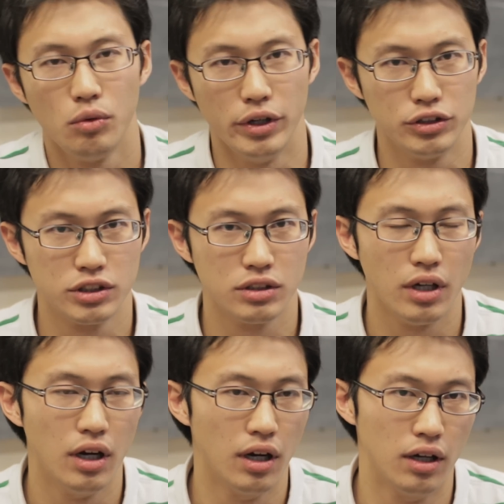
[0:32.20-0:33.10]
which
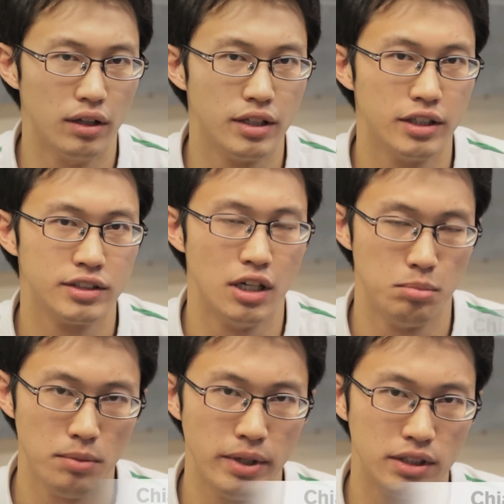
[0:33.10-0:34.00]
uh, does the
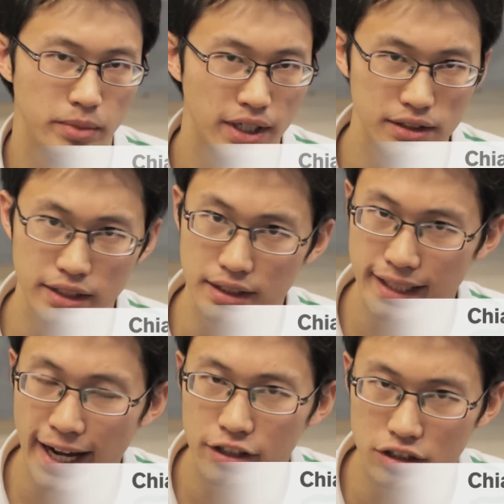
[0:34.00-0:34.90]
purpose because it
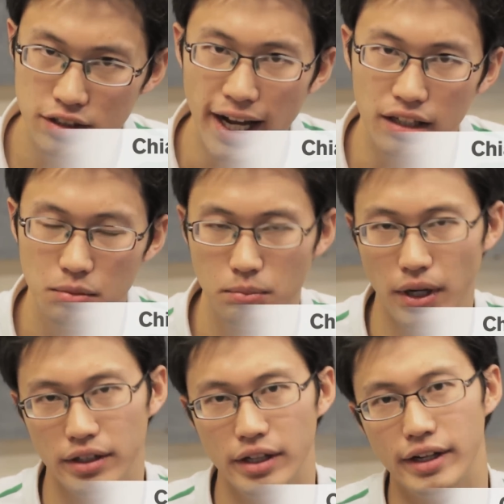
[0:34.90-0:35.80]
scatters light light,
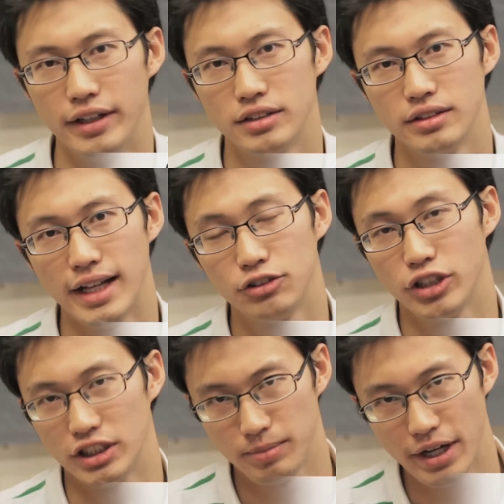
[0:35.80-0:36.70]
but it is not
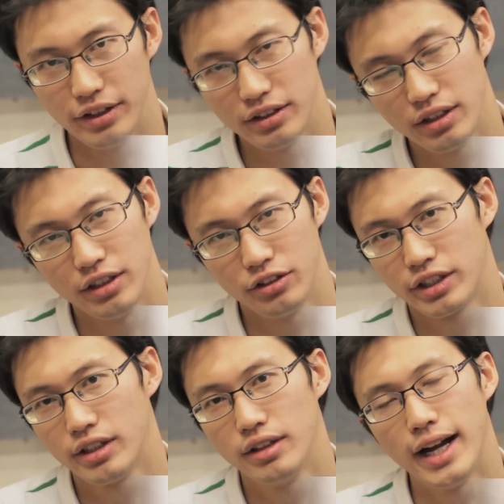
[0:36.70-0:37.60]
transparent. It, you,
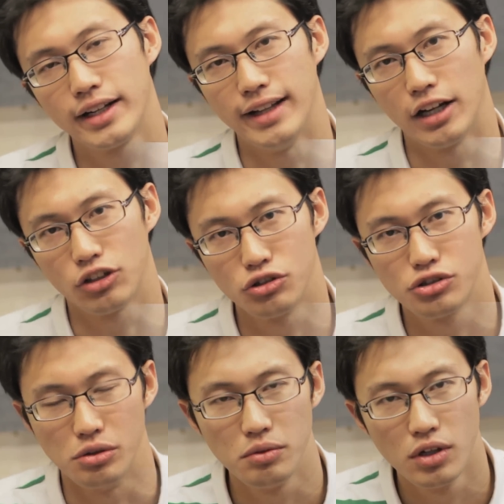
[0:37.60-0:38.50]
light cannot go
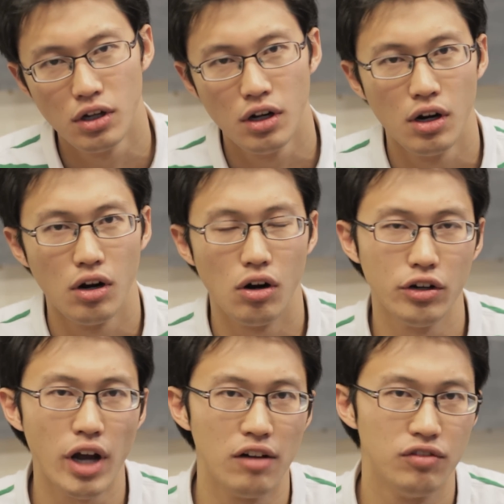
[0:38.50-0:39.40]
through. Or
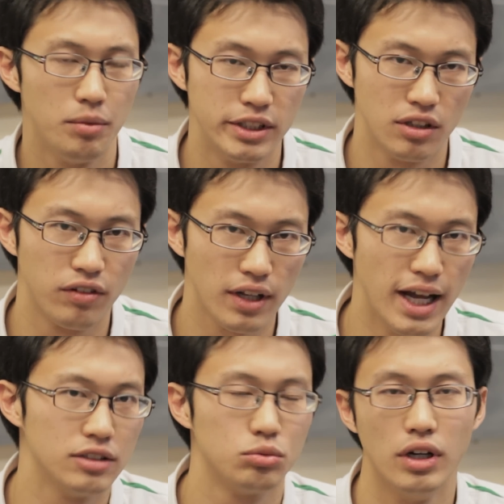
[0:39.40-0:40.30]
you have a piece of
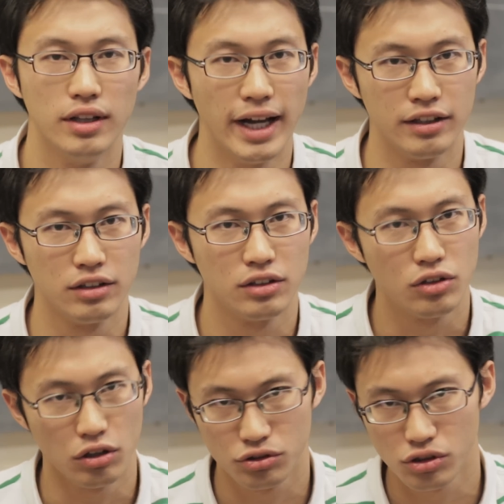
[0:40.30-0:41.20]
glass where light
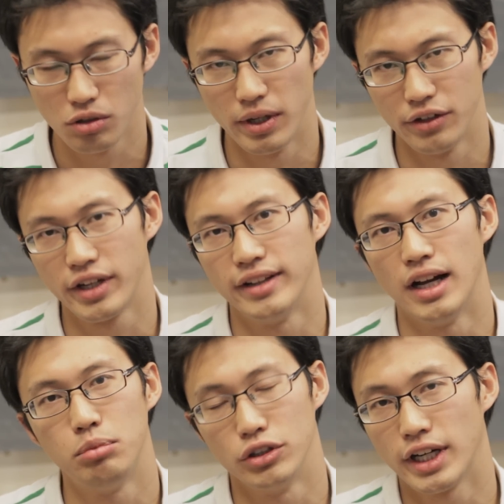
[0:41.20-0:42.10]
goes through, but you
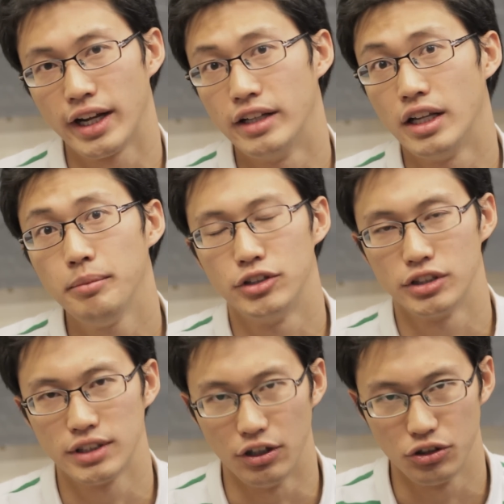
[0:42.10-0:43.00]
cannot project any
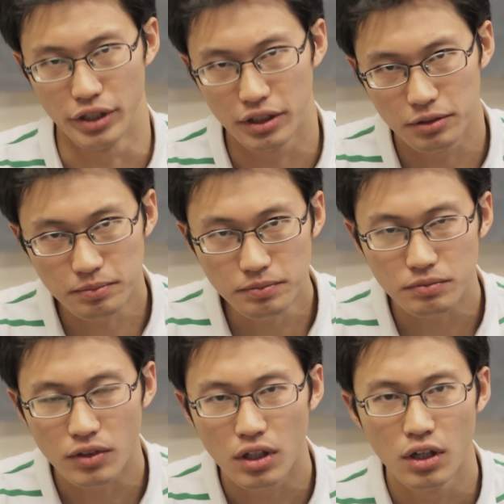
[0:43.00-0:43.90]
images onto it.
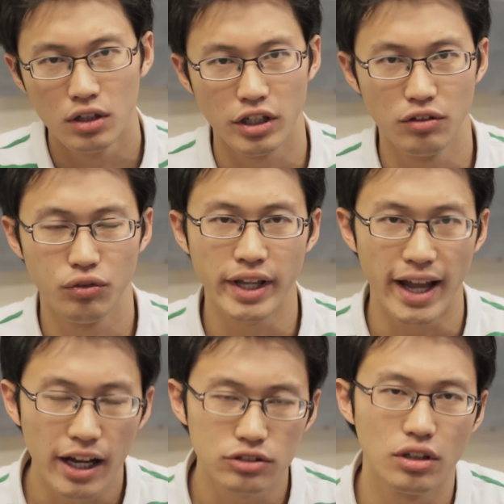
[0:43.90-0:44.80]
So if we
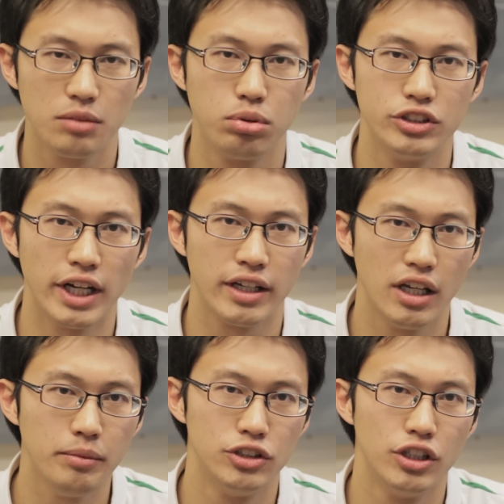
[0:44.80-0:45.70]
can actually project
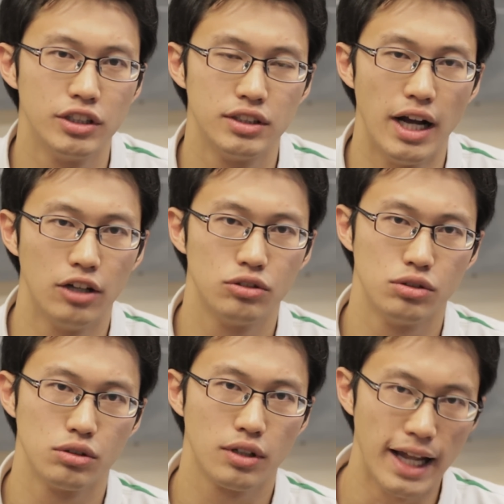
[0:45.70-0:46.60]
images
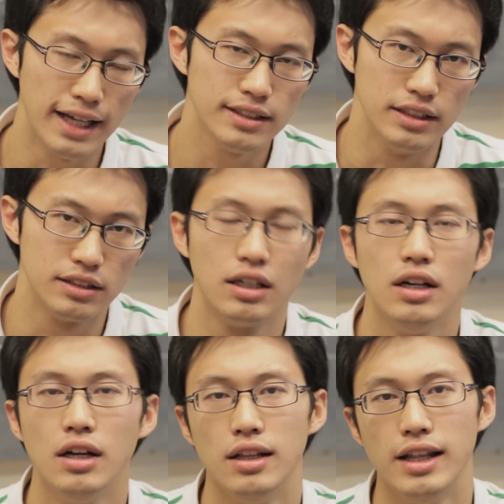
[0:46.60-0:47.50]
onto glasses,
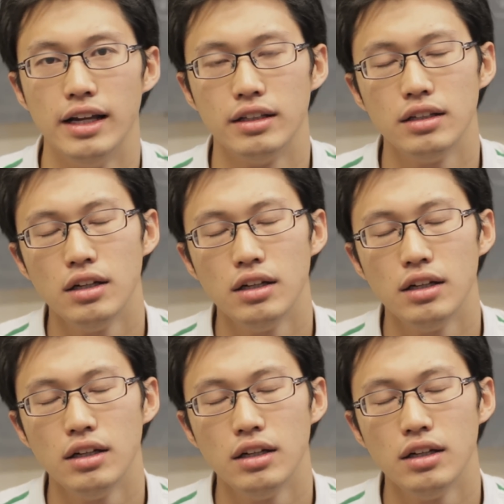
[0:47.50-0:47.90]
then